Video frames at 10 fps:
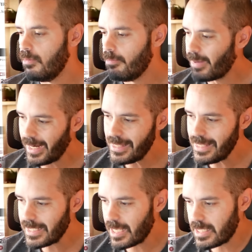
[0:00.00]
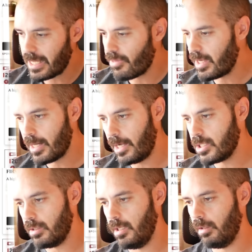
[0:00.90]
But in this case, I think
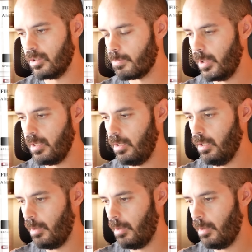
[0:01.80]
it looks pretty good.